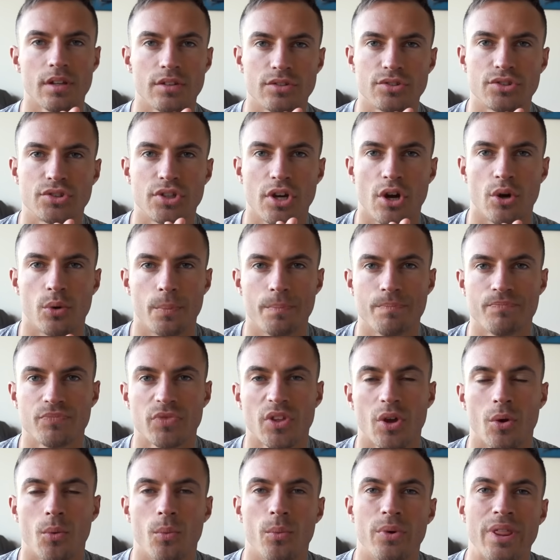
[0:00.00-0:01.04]
So,
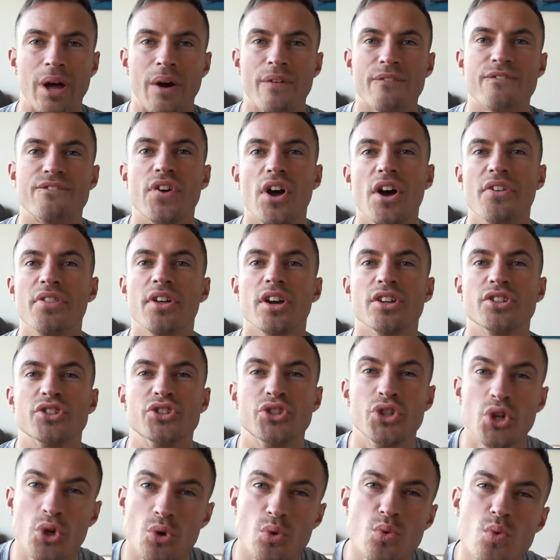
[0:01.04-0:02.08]
without further
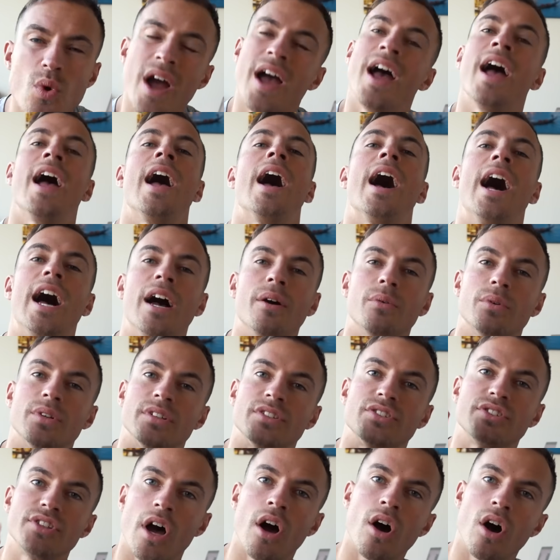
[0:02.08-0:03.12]
ado, I'm going to
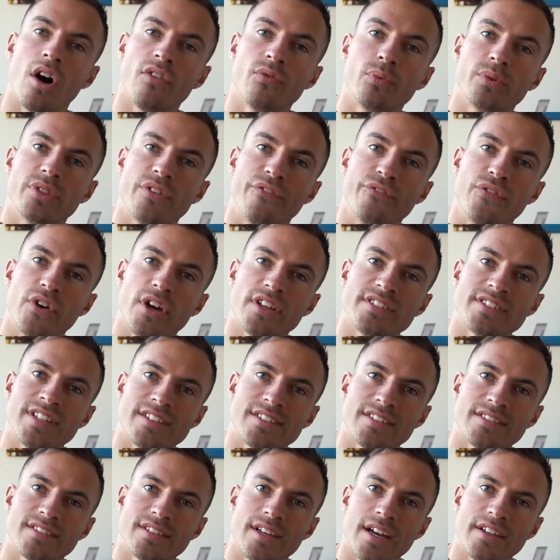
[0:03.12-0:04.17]
start off with the first
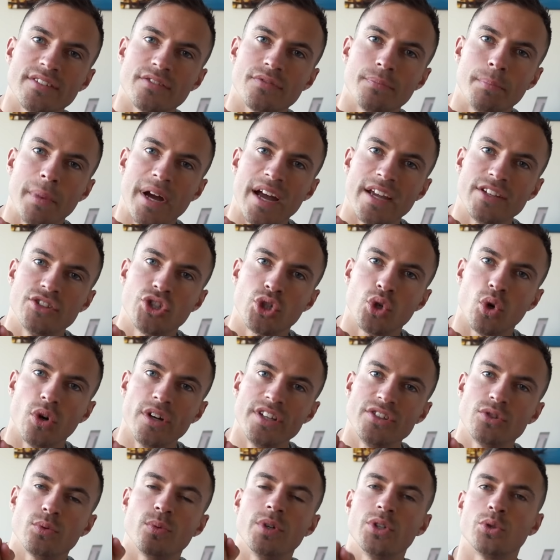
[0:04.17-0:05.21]
exercise of my
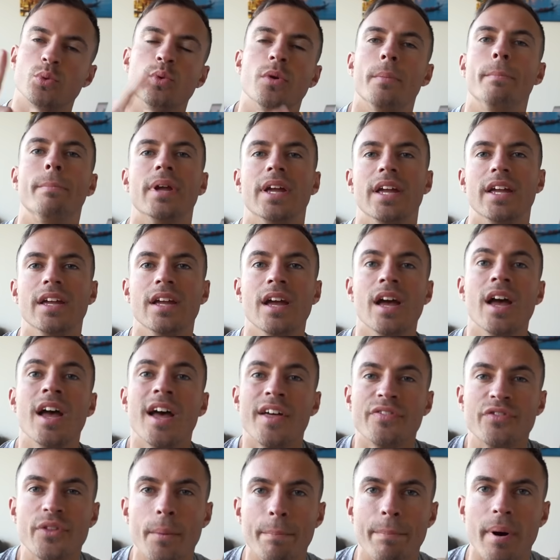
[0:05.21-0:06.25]
choice, which would be
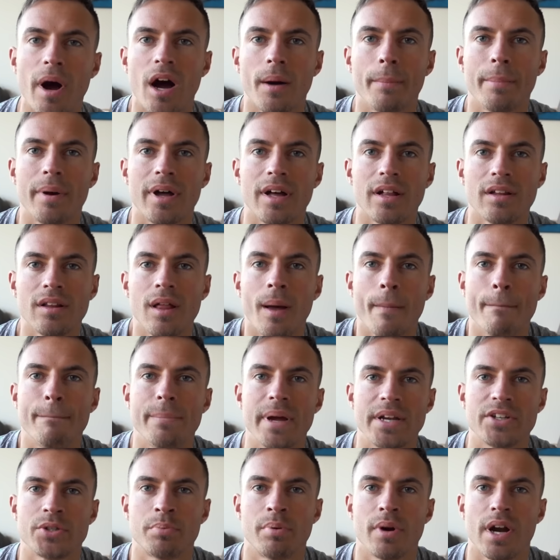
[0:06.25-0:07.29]
the barbell
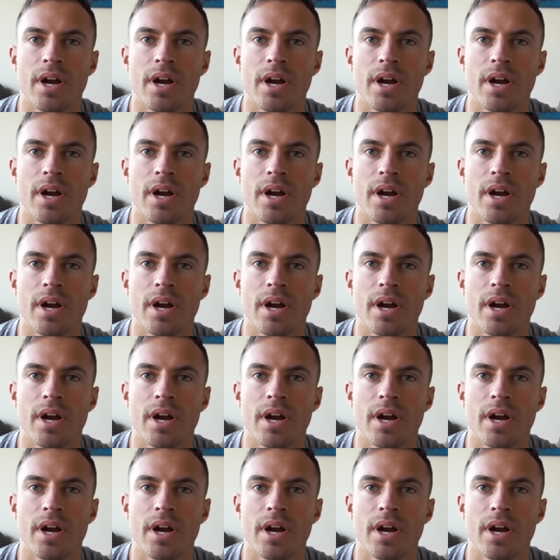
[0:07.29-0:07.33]
bench